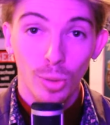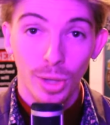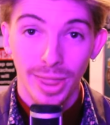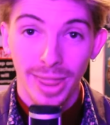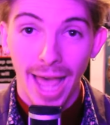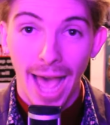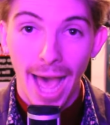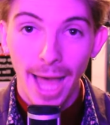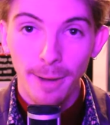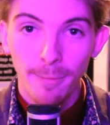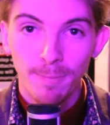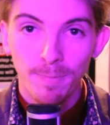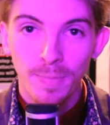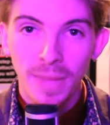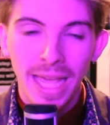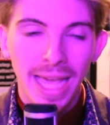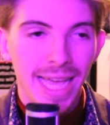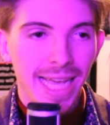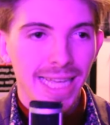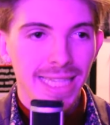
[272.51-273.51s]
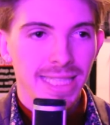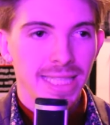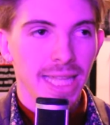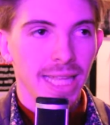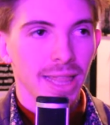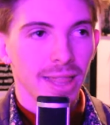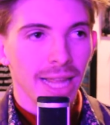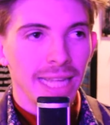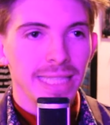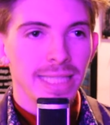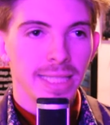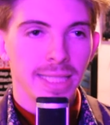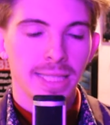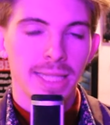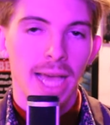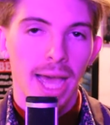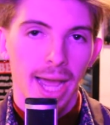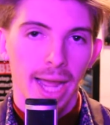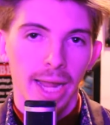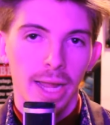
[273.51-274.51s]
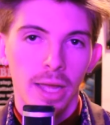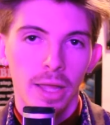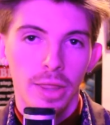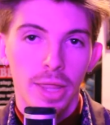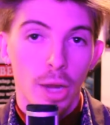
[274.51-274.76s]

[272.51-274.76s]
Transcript: with that is that, let's say